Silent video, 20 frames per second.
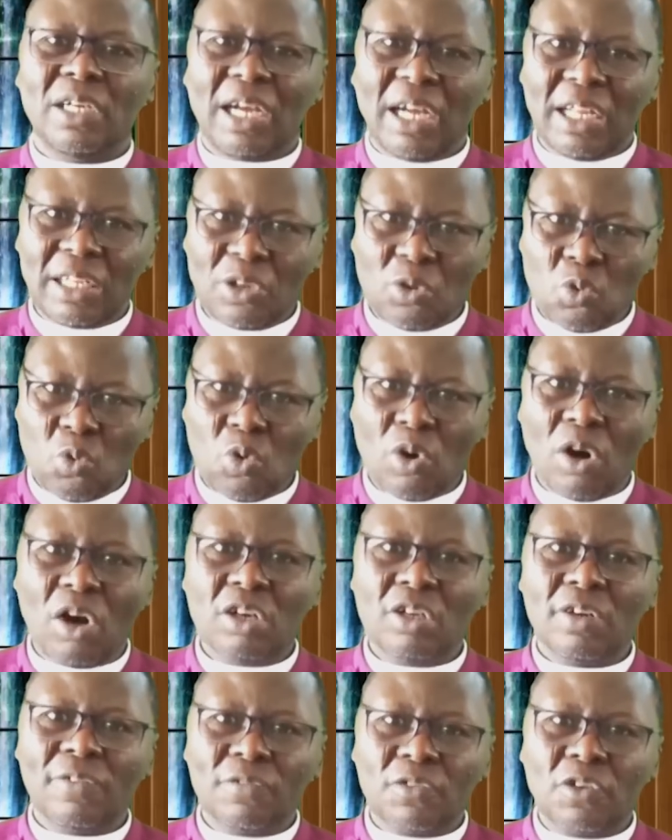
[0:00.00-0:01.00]
and the
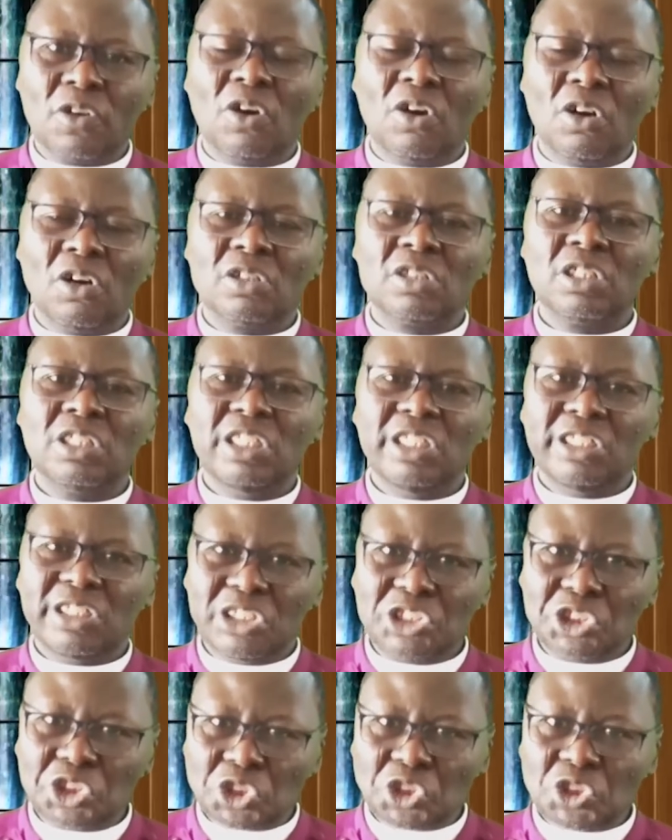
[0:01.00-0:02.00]
Word of God is
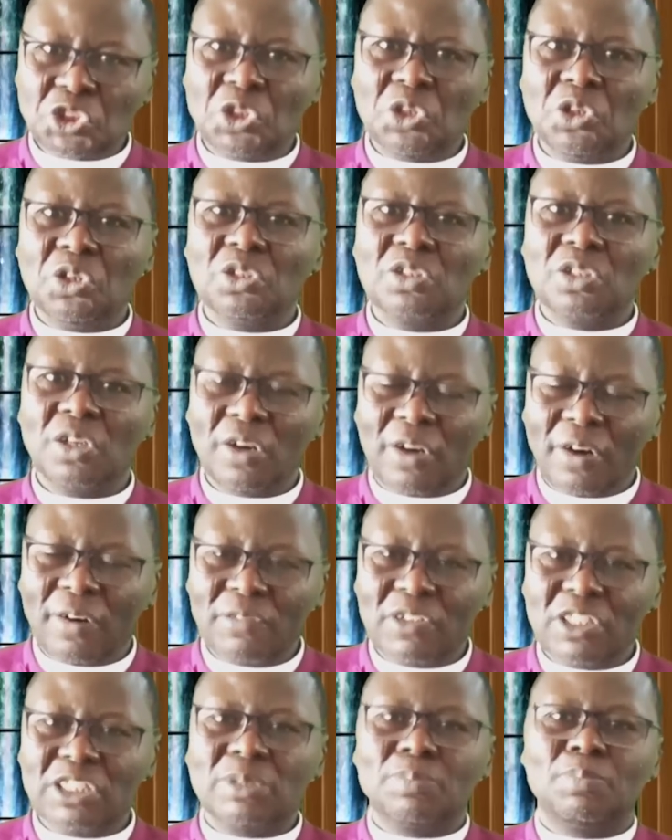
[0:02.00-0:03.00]
the sword
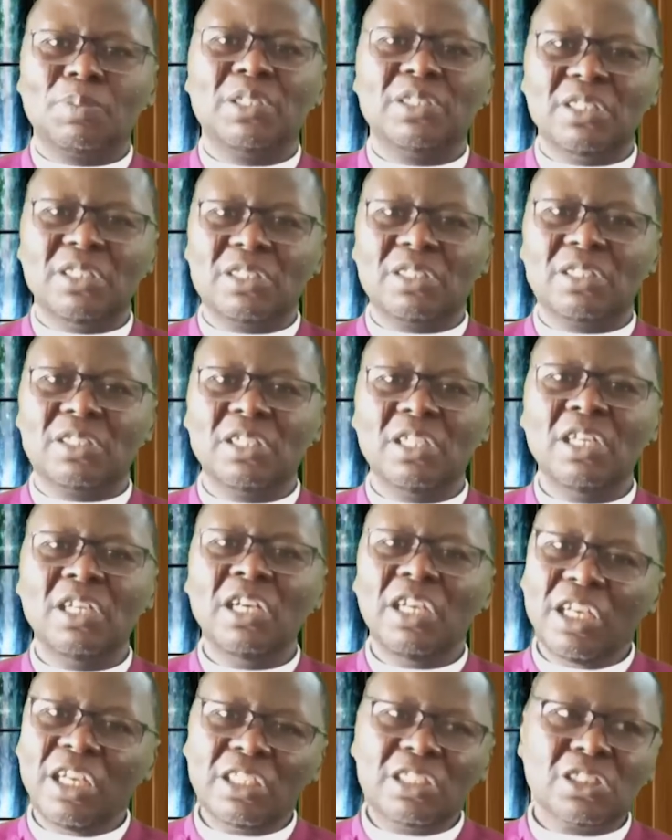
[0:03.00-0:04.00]
of the Spirit.
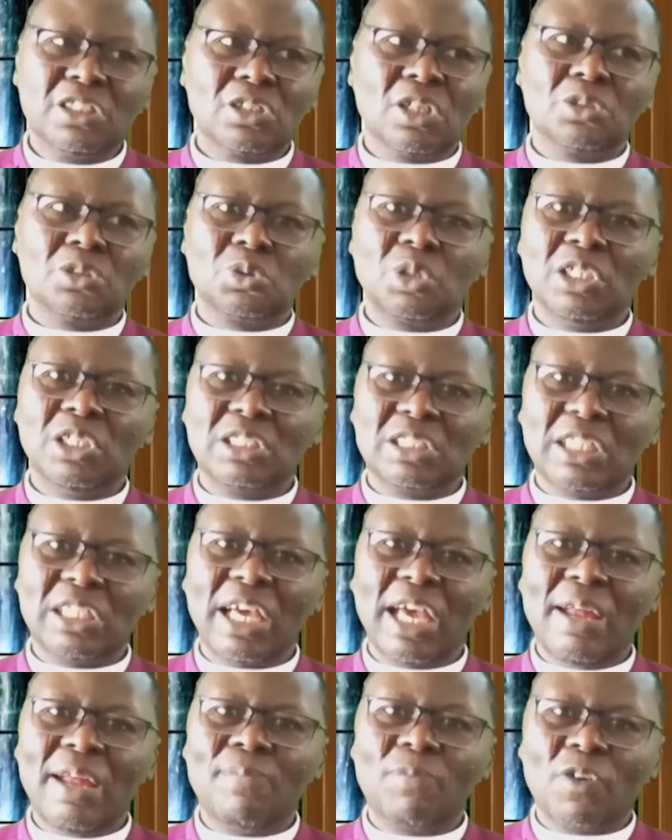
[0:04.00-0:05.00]
It is also a
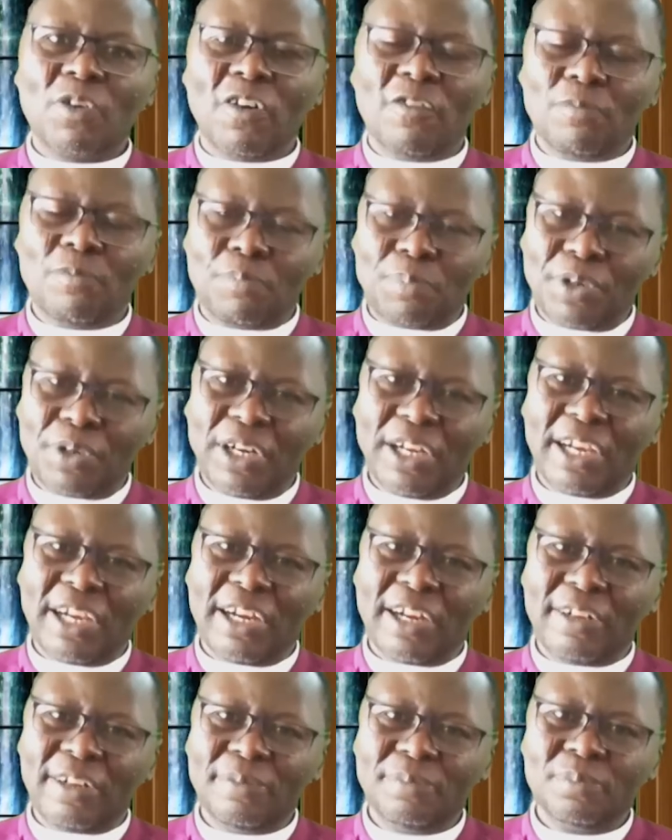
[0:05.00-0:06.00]
time of
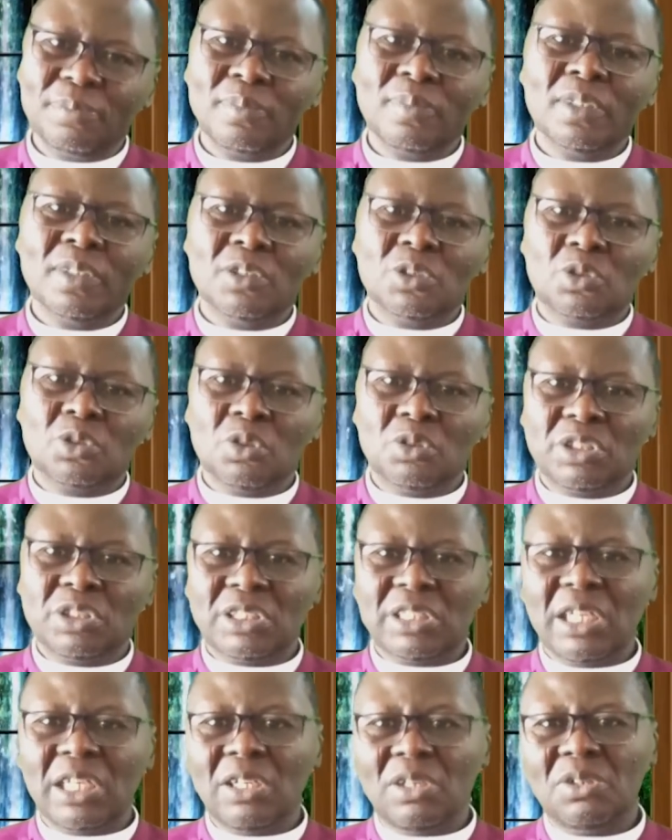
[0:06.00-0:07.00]
prayer, to
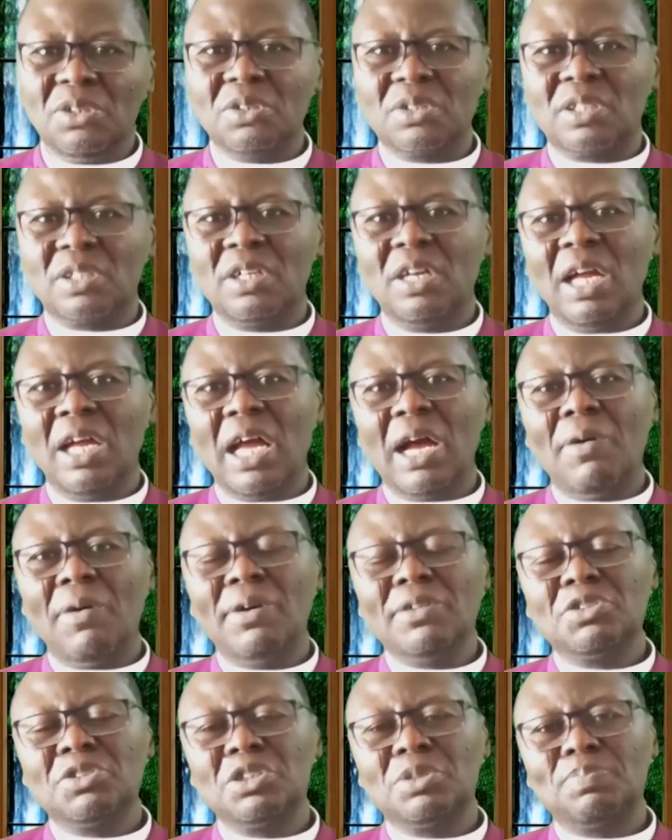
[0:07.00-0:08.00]
say, look, I
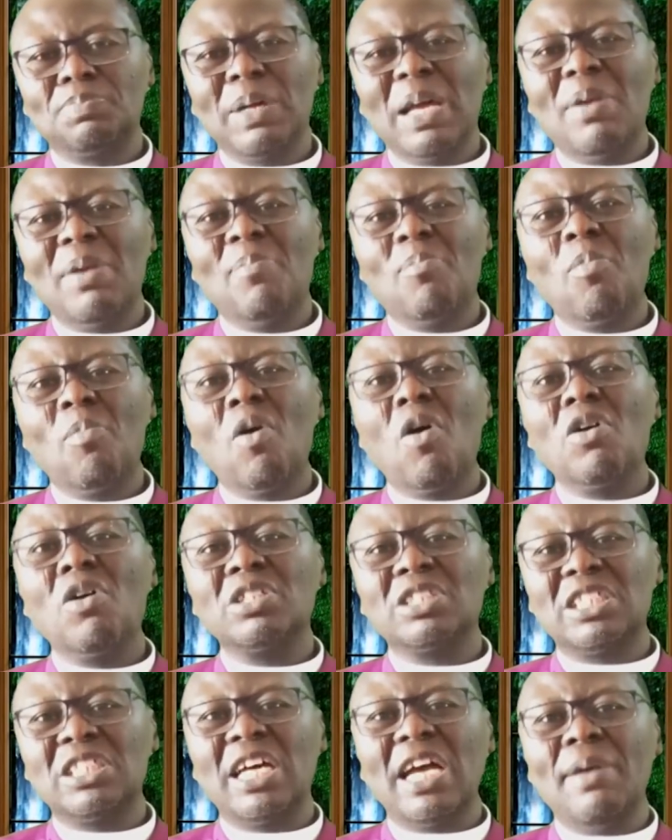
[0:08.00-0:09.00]
want to spend more
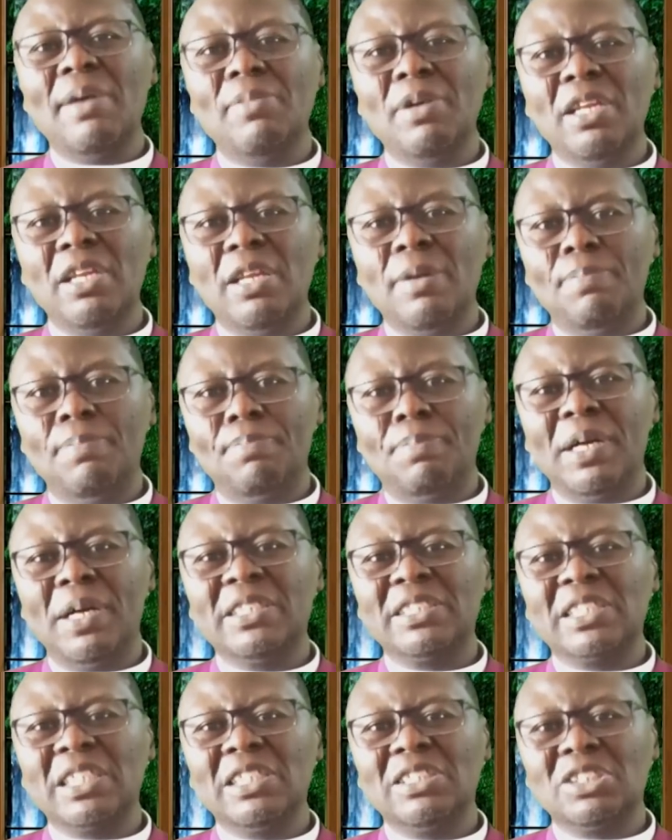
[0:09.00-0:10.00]
time in the
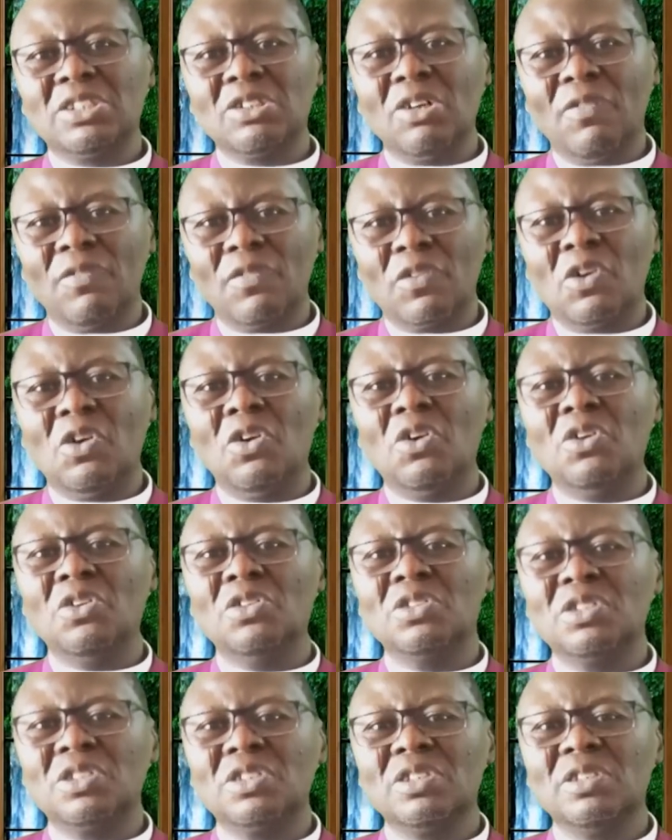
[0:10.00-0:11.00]
presence of
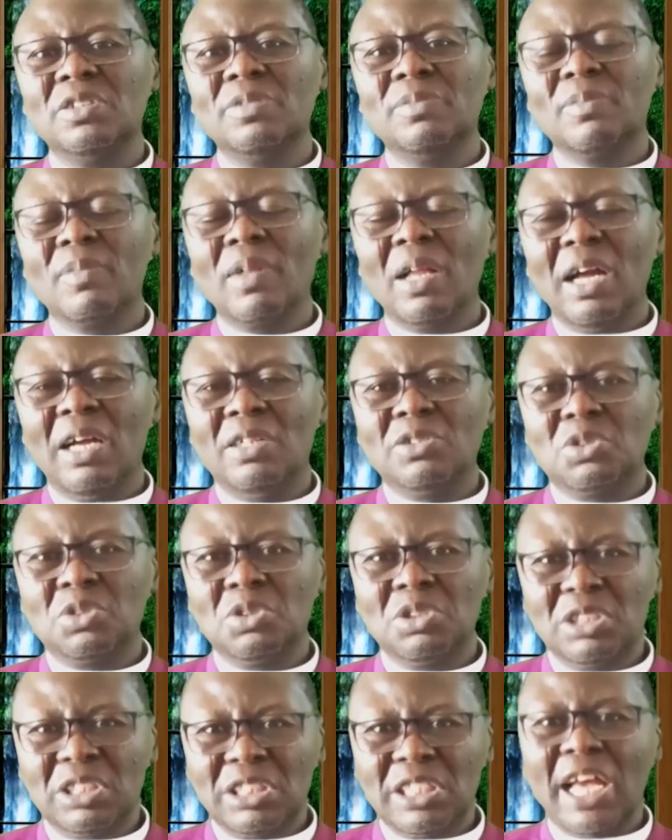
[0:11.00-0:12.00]
God and
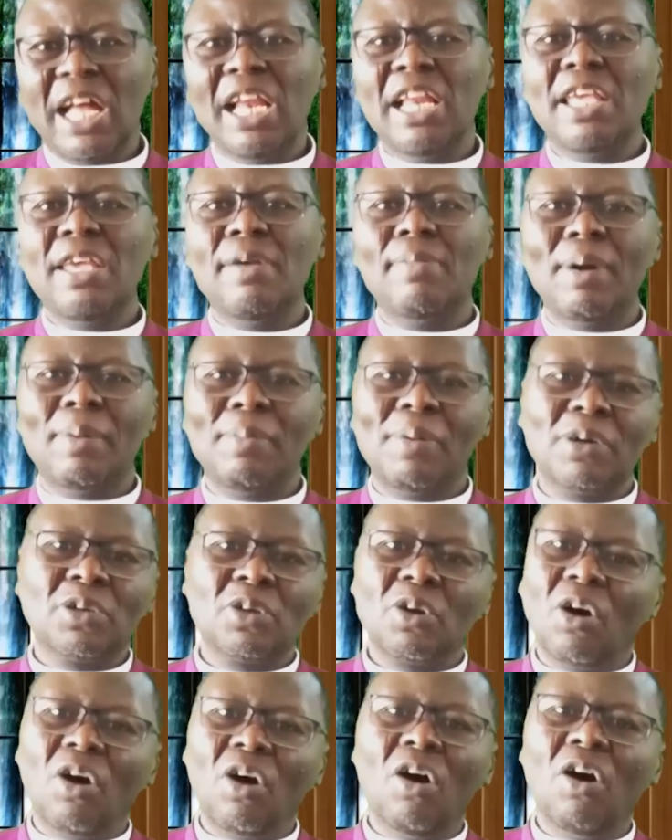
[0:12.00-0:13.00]
to tell him
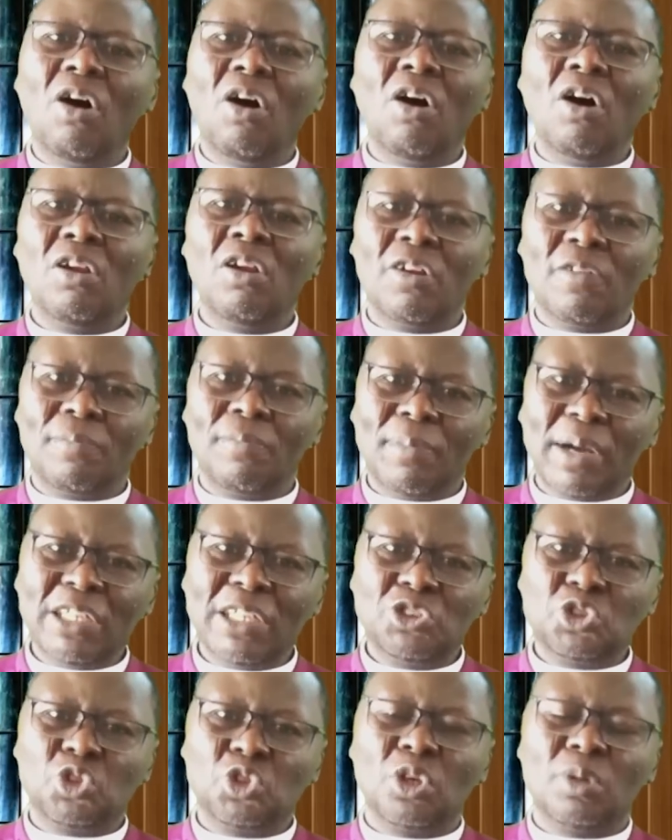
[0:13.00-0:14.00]
about all of my
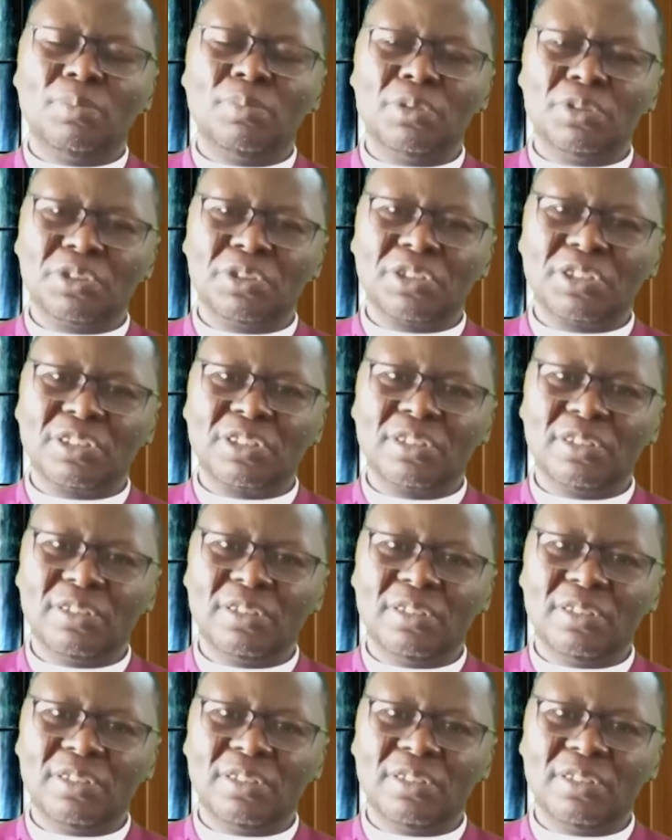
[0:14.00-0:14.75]
troubles.